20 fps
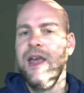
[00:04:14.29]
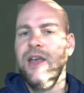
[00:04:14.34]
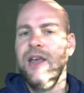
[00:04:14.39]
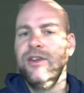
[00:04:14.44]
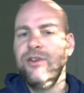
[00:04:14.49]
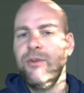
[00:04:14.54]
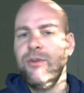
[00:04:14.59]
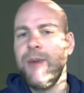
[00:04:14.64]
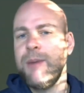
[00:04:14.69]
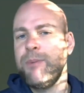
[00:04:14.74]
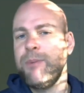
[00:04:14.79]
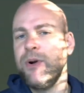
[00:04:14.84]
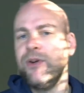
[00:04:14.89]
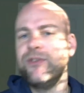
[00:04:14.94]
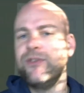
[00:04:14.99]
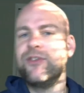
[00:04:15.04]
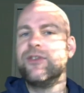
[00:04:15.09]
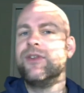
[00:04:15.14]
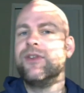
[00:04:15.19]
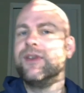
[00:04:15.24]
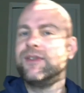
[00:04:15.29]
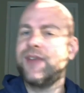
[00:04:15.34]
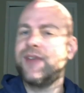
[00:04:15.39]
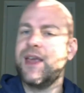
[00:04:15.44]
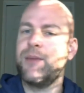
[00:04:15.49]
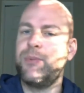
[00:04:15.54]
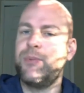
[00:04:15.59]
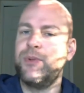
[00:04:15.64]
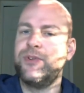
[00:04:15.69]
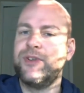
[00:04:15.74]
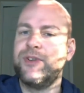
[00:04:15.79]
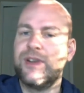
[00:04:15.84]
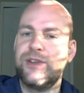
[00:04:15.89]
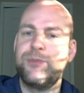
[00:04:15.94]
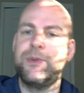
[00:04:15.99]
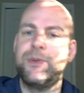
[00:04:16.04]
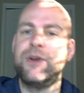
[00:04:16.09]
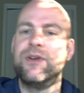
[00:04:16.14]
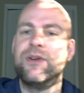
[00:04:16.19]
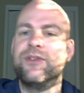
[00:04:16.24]
so my personal examples and
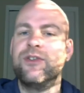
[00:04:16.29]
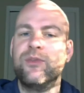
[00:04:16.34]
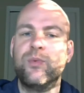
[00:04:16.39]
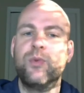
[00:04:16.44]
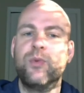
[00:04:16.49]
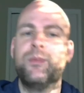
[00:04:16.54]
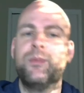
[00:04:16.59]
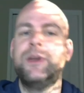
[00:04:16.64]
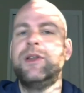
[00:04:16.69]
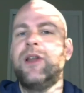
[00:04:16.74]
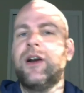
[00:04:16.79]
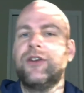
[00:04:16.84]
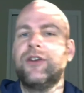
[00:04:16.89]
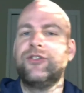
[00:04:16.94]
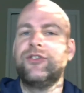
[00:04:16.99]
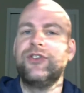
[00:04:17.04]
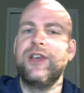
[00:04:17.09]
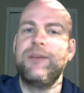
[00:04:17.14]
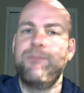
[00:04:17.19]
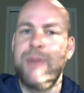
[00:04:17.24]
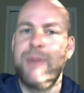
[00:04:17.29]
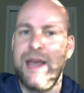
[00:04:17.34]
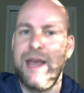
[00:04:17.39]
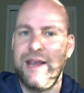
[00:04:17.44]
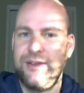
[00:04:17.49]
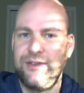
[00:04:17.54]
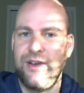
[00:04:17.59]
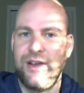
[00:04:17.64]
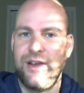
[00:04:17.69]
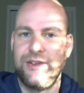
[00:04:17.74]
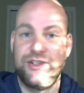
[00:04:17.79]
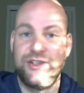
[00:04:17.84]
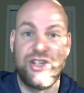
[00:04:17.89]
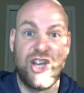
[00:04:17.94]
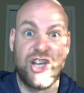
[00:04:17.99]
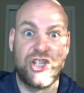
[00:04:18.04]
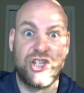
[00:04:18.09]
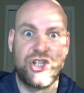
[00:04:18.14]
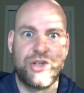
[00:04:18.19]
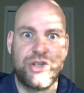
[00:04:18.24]
experiences will be largely based on
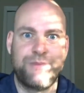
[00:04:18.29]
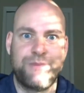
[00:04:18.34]
such.